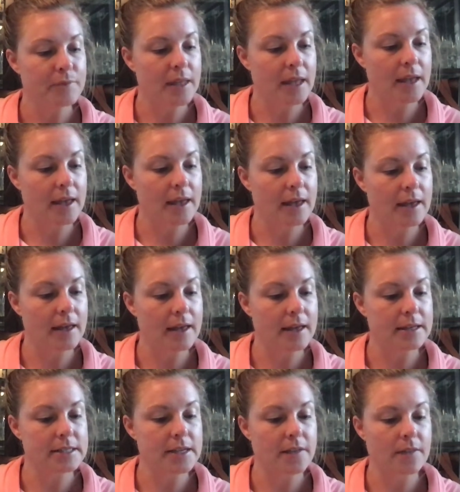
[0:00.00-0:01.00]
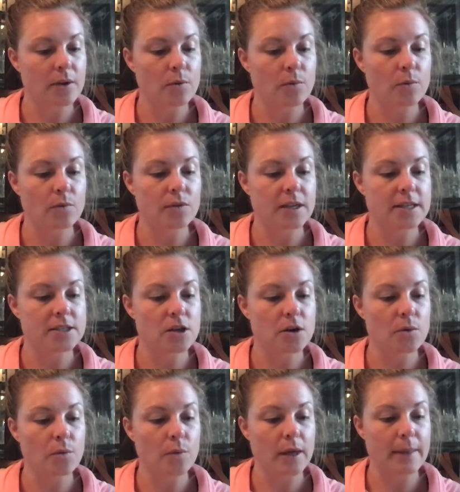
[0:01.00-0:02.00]
and these
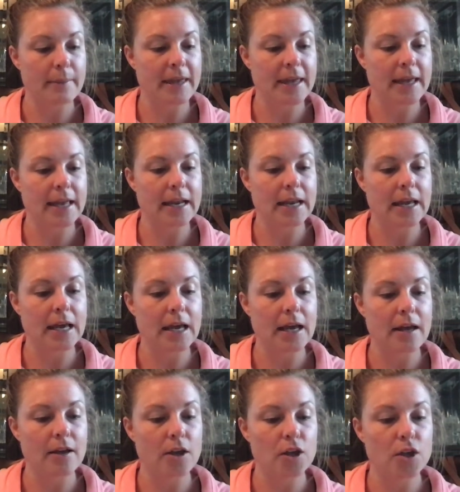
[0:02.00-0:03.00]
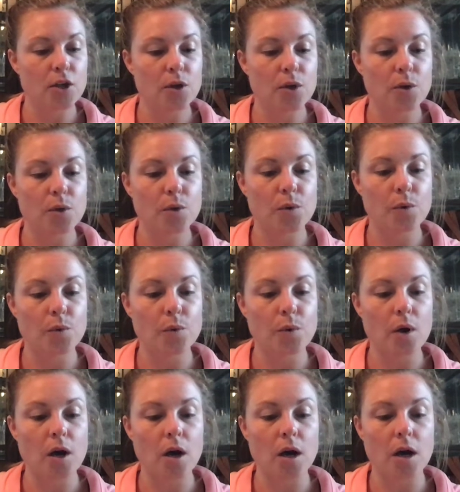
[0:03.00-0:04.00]
are women who
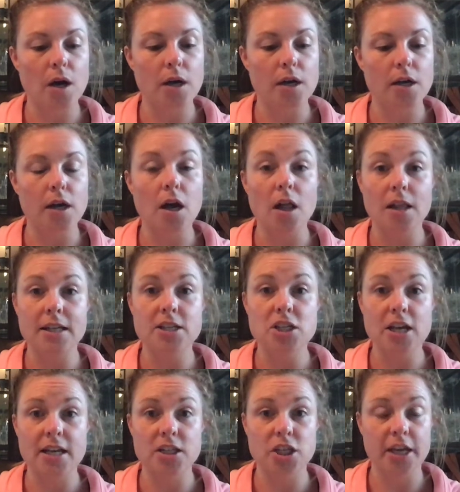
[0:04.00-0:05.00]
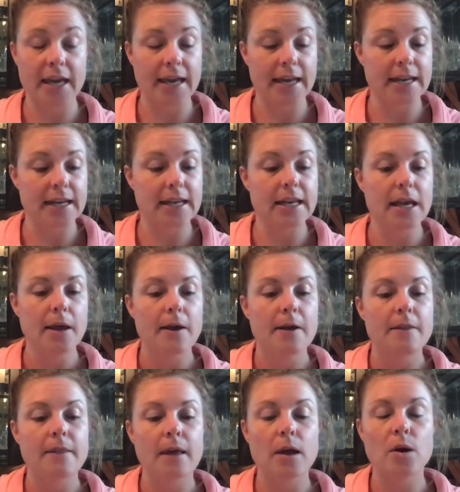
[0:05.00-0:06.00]
are college educated.
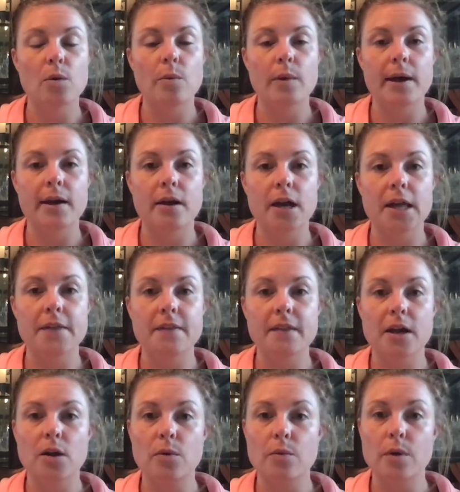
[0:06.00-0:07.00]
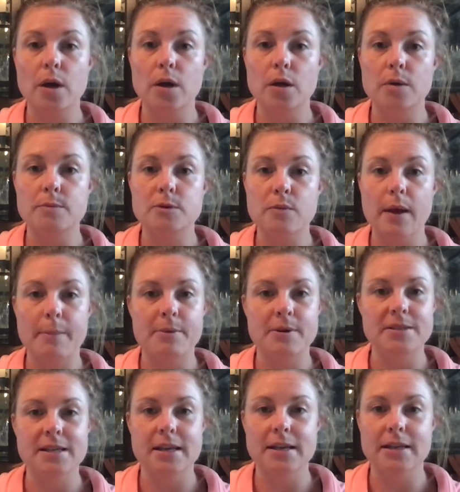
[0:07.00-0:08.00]
They're wearing their robes
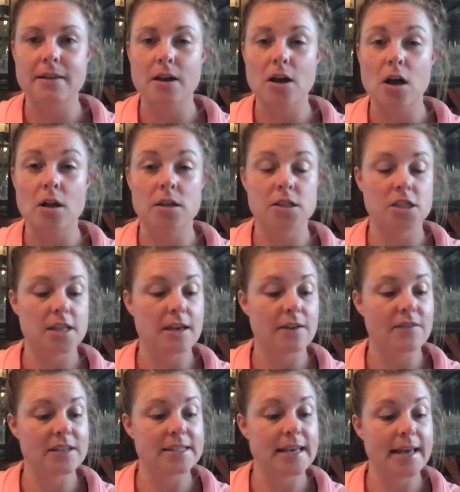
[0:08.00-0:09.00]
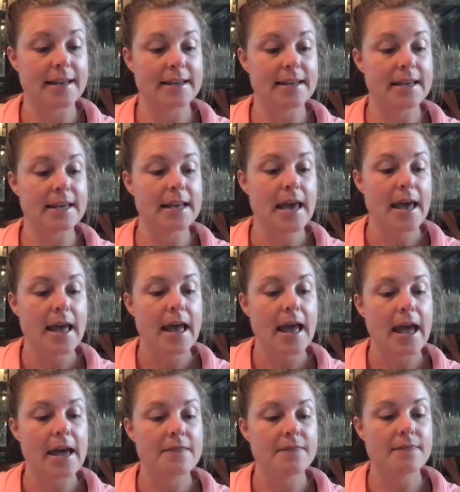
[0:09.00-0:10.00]
representing the college they've attended,
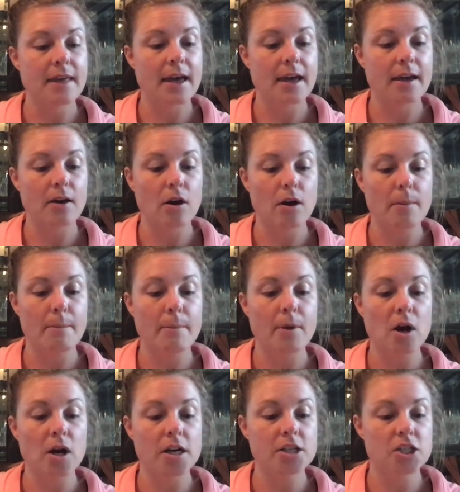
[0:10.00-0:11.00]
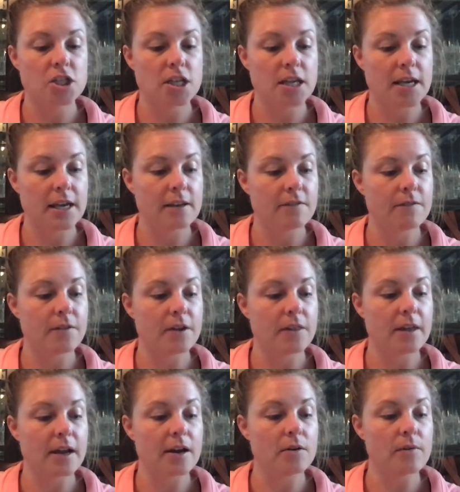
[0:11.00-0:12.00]
and they are marching for
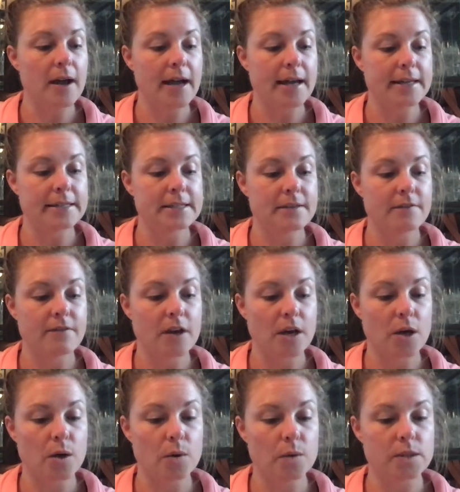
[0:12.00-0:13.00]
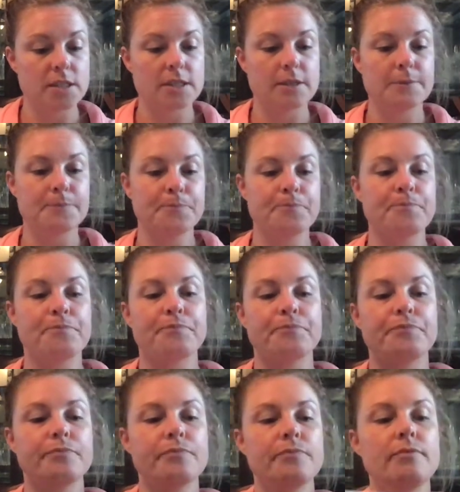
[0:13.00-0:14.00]
their right to vote,
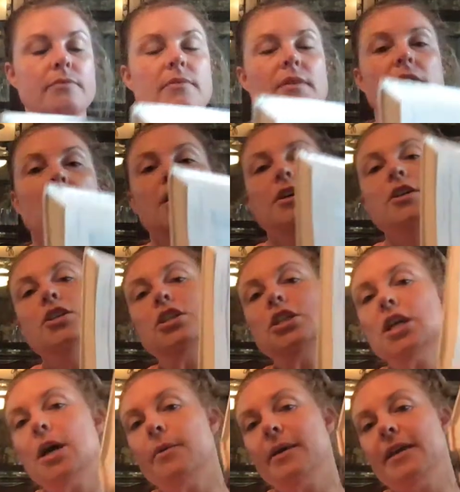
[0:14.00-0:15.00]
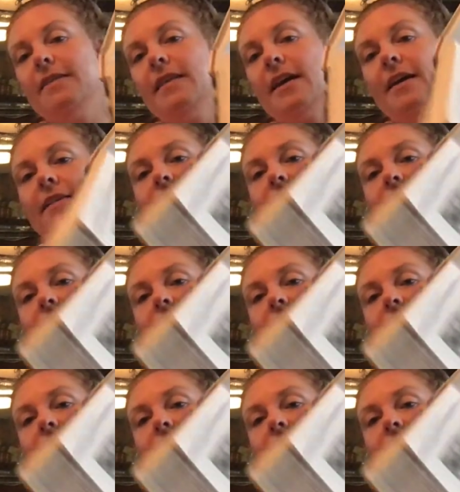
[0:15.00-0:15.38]
showing that